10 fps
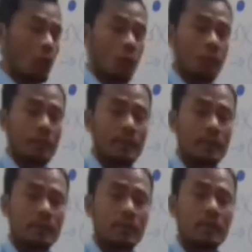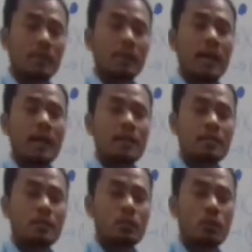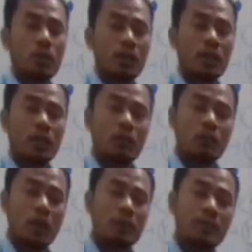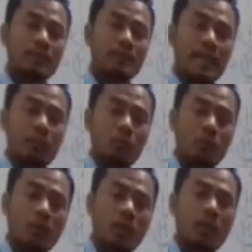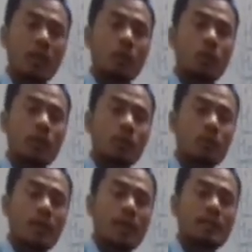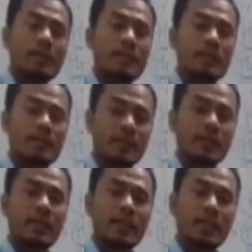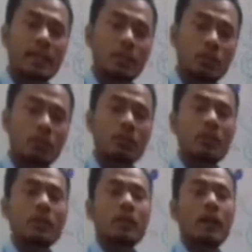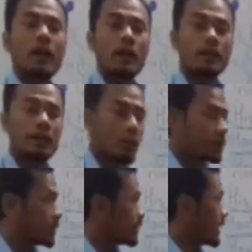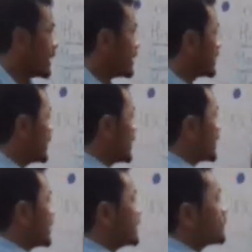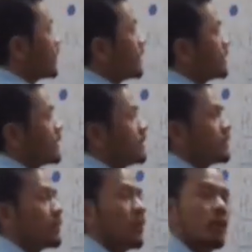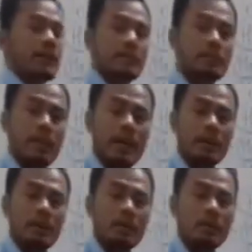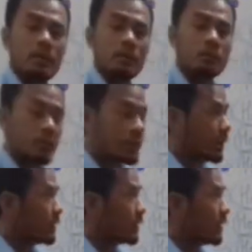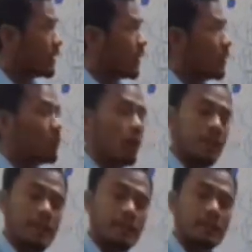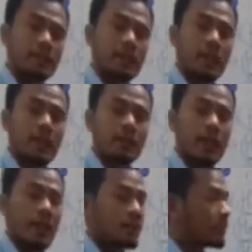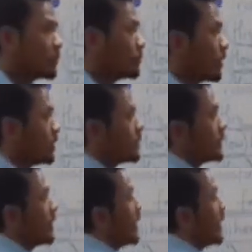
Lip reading: omit the answer word from the same word which we are changing into the question, like his father is an honest man. So here, what is the answer word?